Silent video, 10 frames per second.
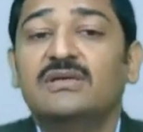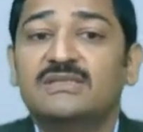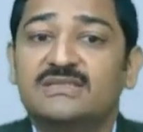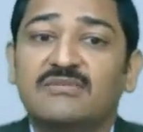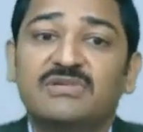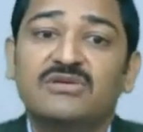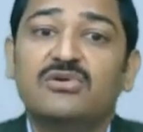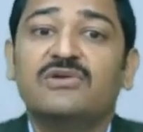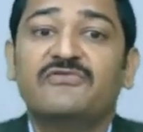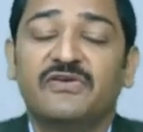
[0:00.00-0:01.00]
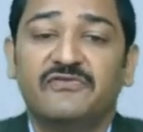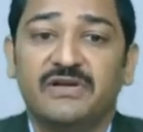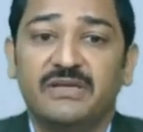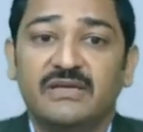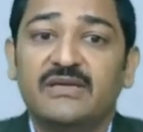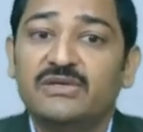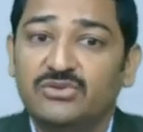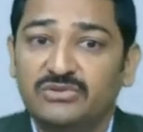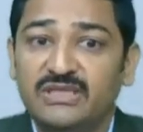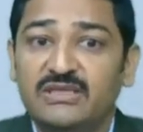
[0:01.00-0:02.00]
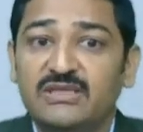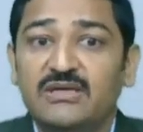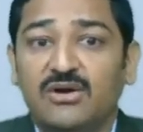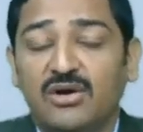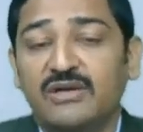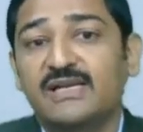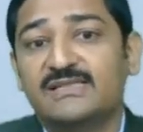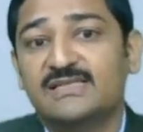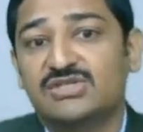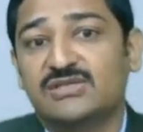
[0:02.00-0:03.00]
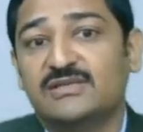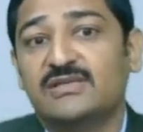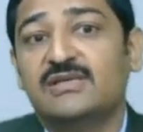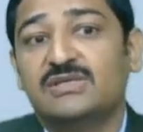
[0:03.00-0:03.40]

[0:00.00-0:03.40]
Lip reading: is something not favoring to the organization.